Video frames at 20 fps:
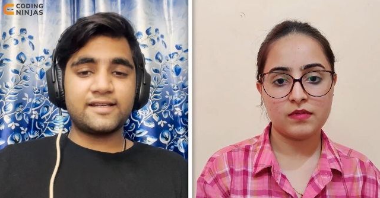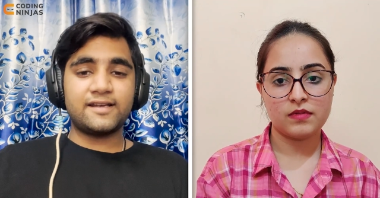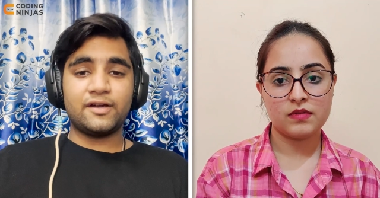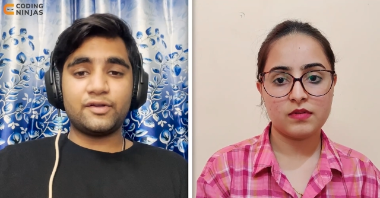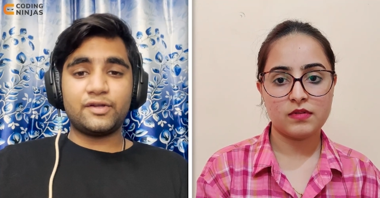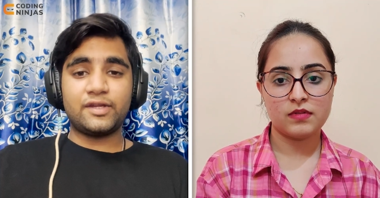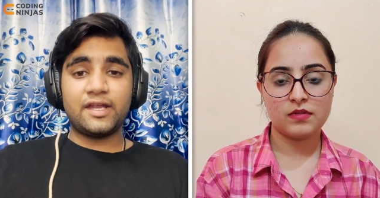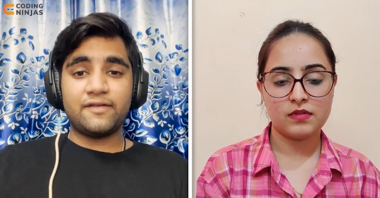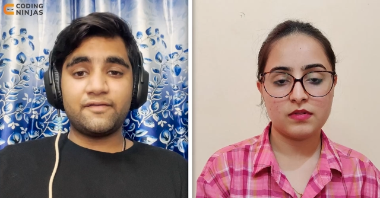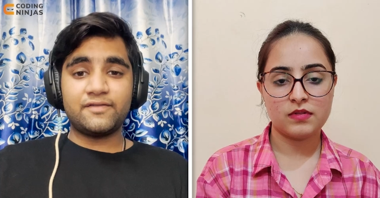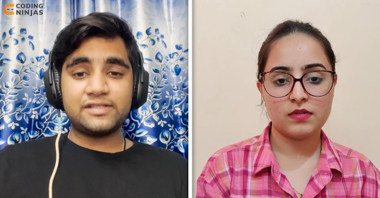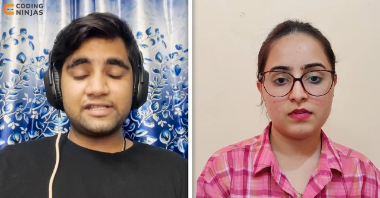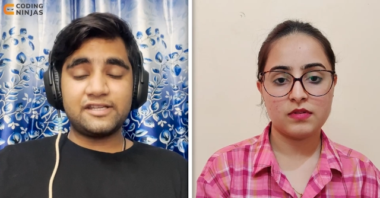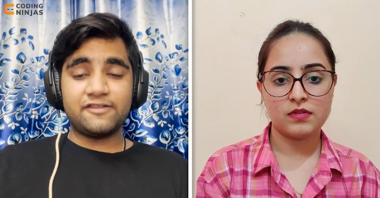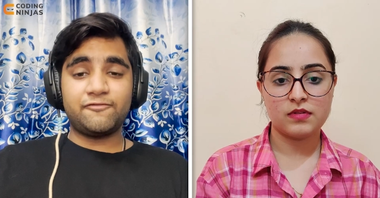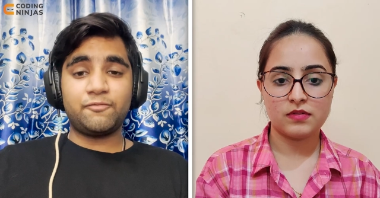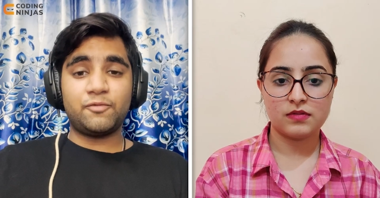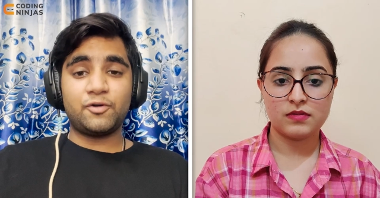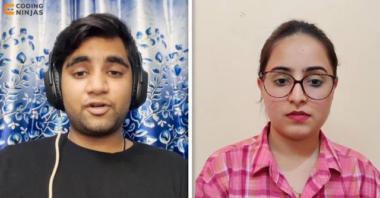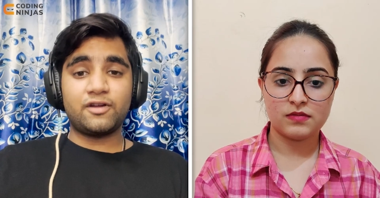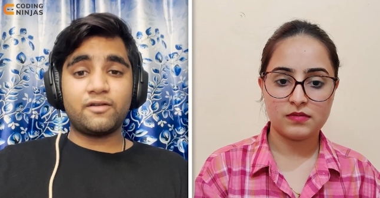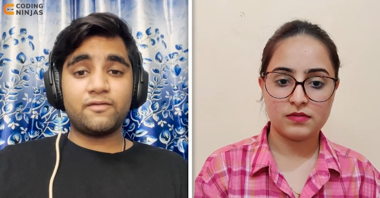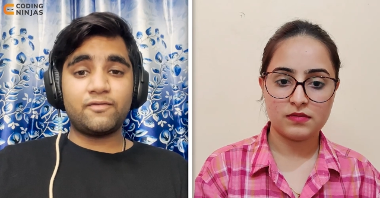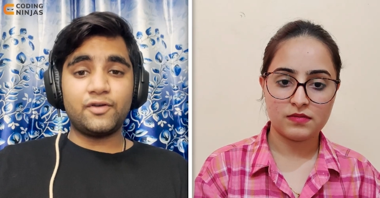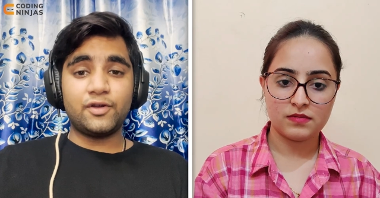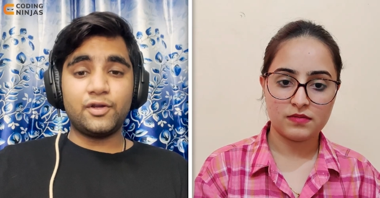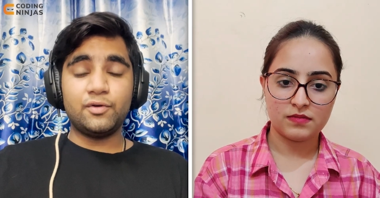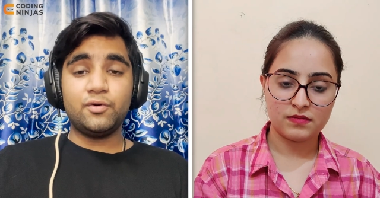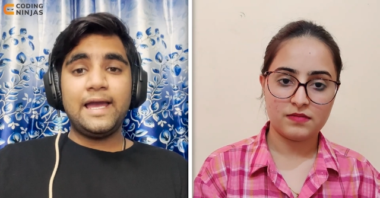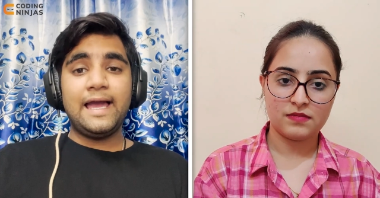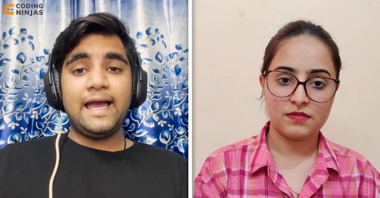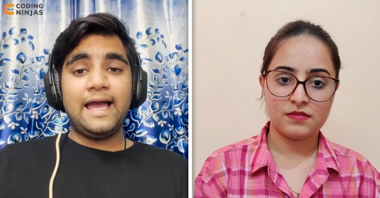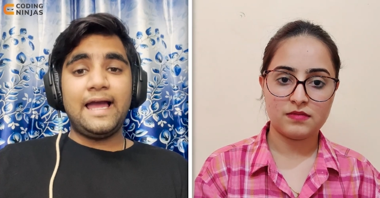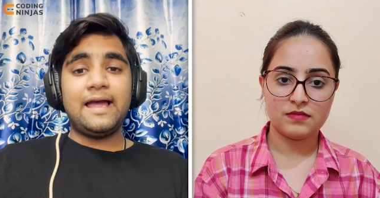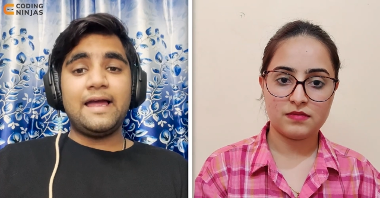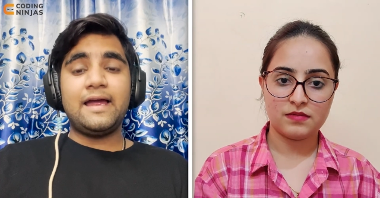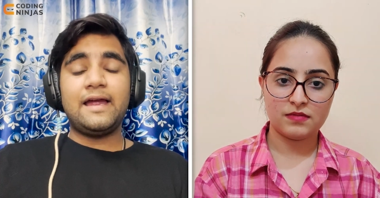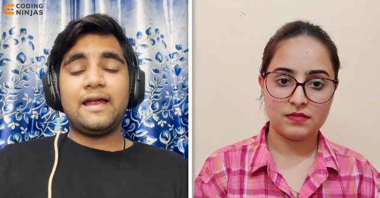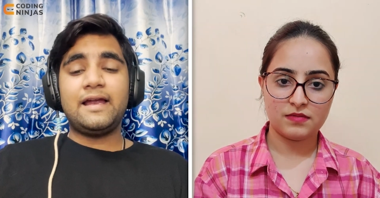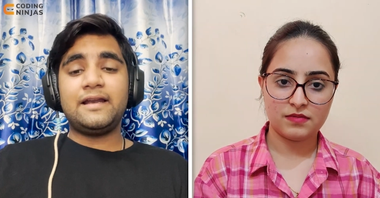Speaker 1: out there, which they've put up for you.
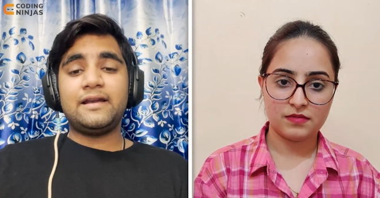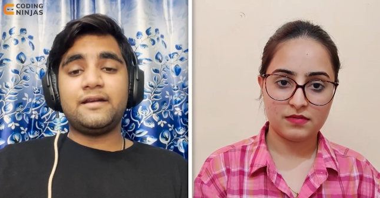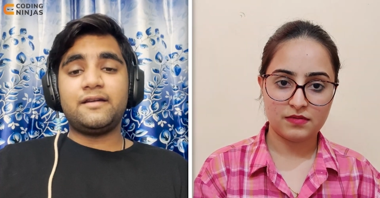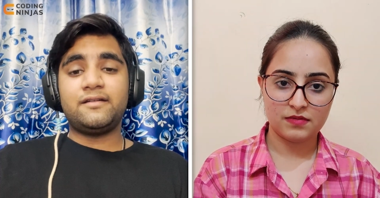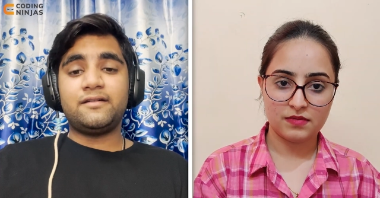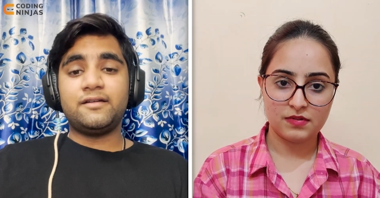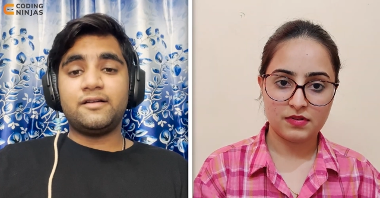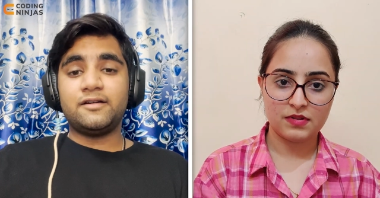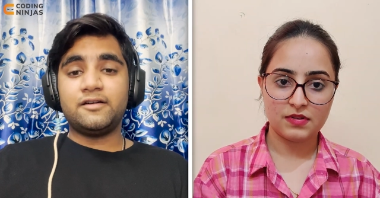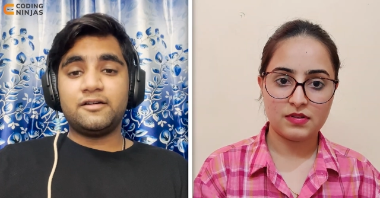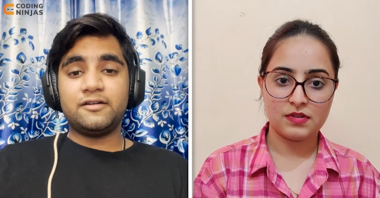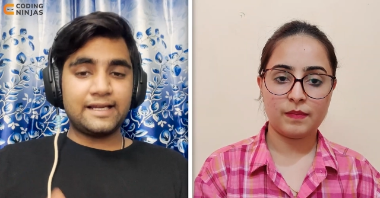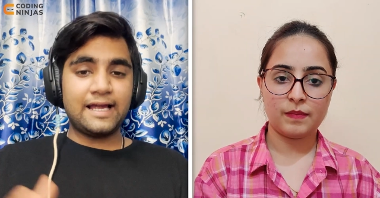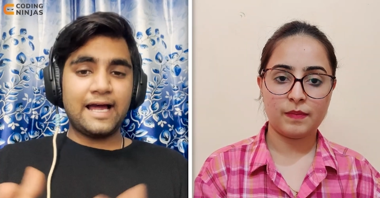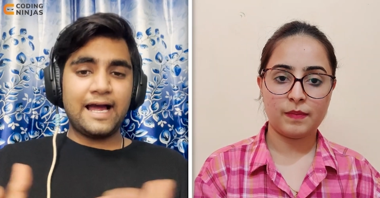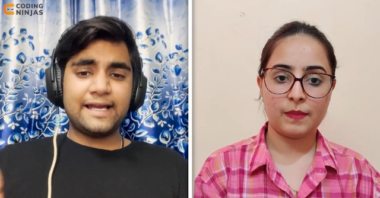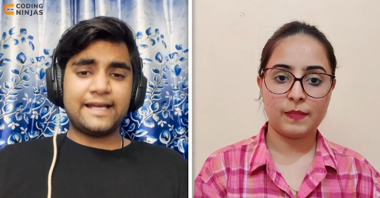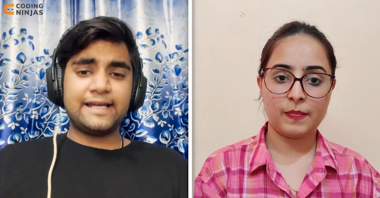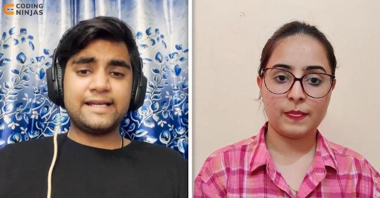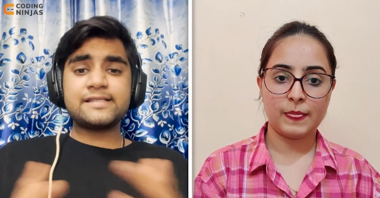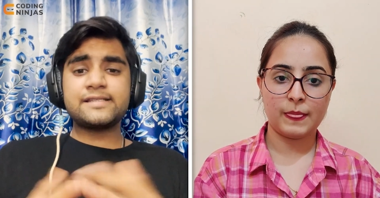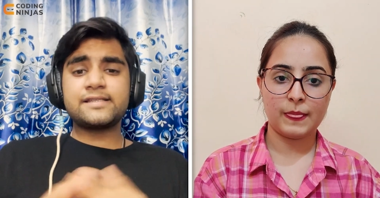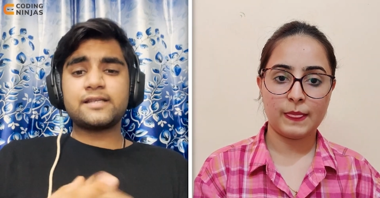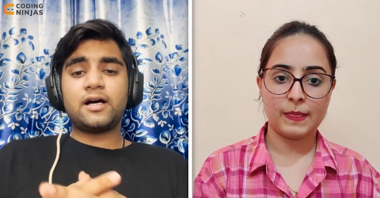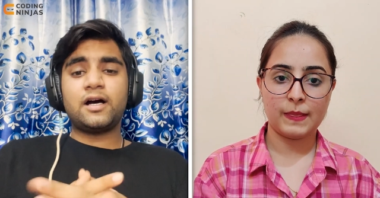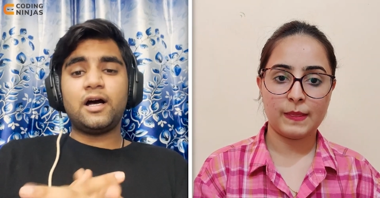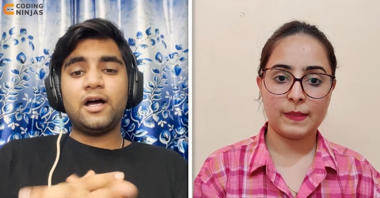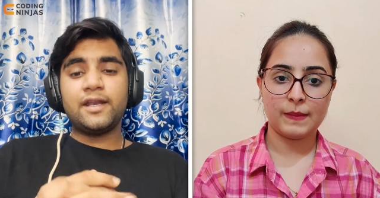And and uh, I guess uh,